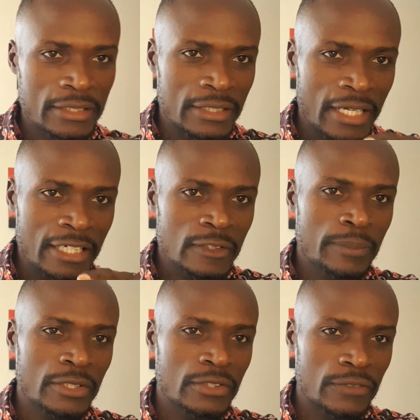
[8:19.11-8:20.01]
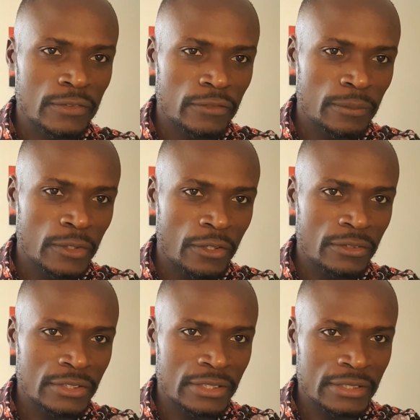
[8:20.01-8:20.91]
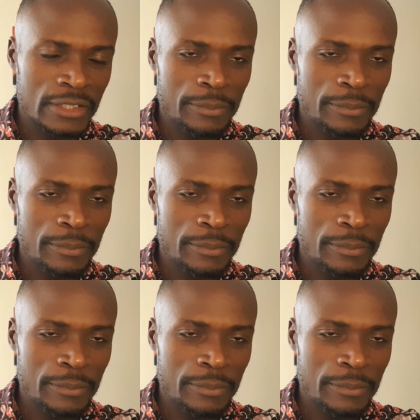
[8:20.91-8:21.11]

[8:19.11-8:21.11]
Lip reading: the aspect of informed consent,